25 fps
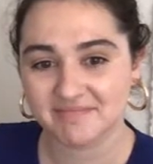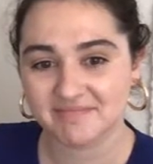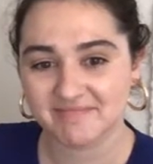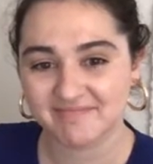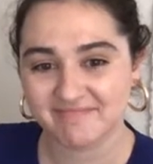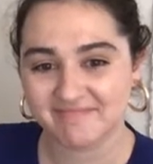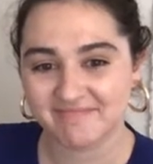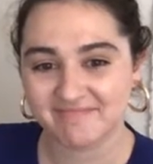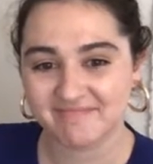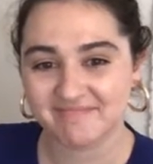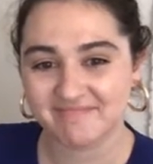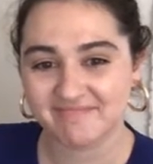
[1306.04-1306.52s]

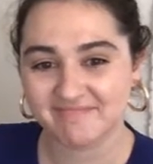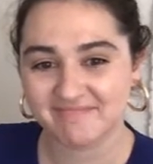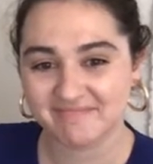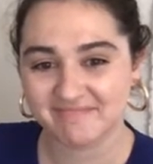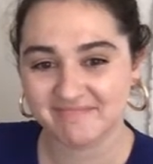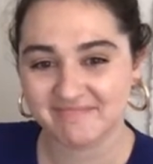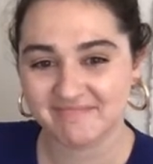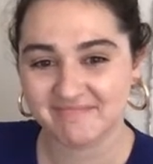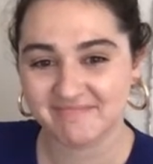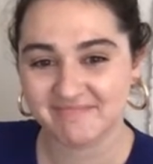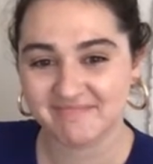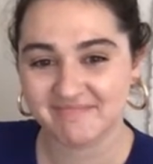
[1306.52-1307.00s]

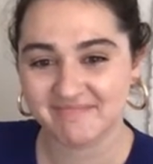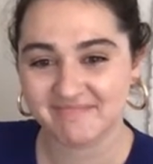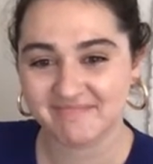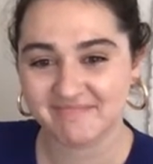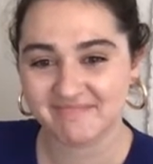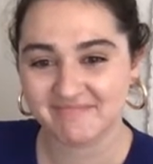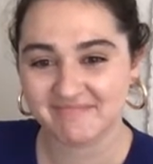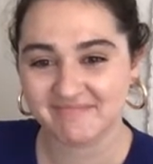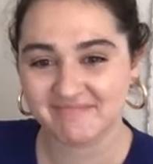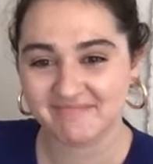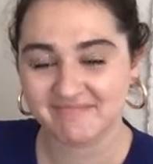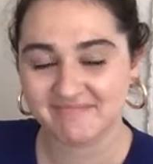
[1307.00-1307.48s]

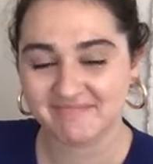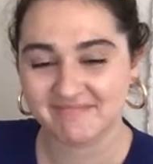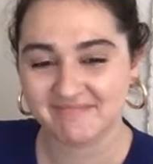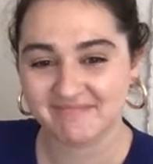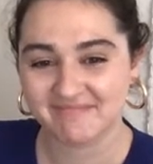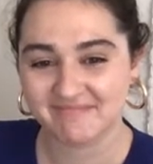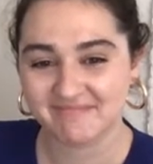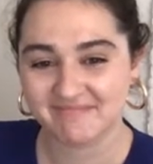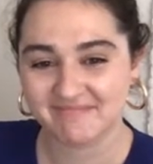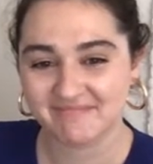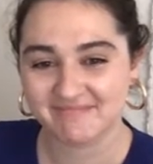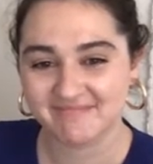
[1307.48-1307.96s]

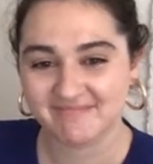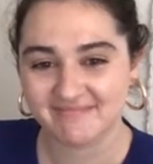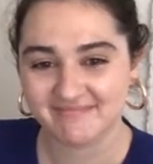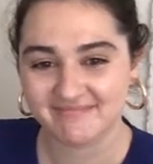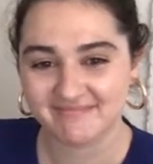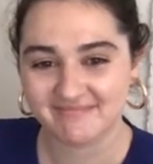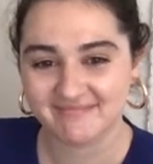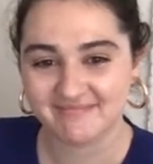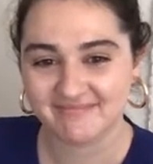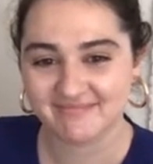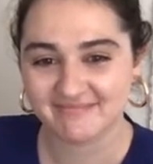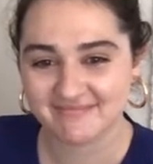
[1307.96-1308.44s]

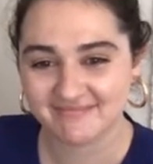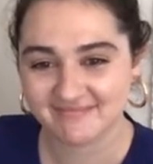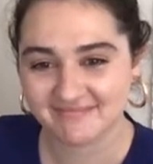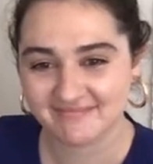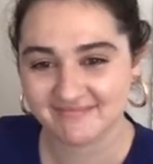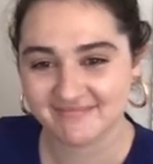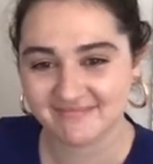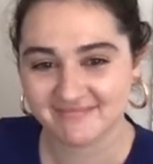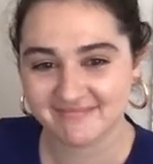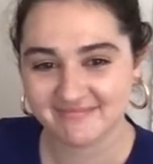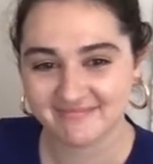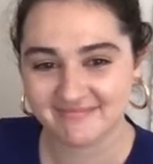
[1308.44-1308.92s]

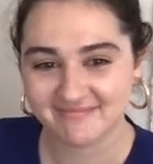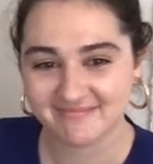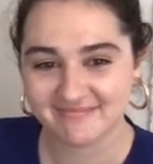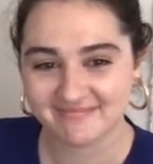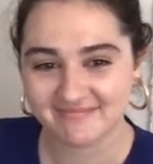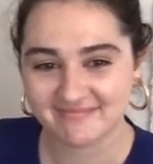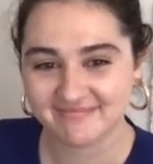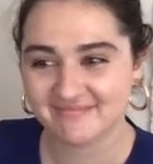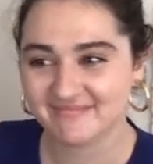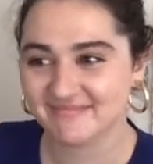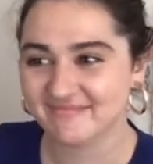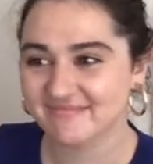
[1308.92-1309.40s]

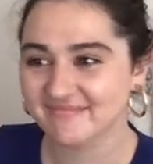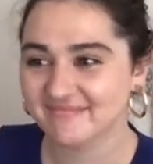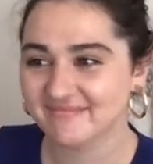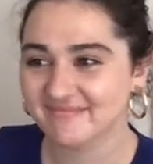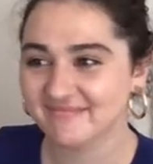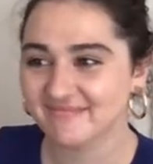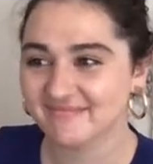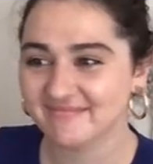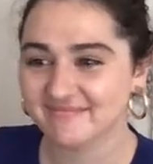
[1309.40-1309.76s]
No words are spoken by the person on screen.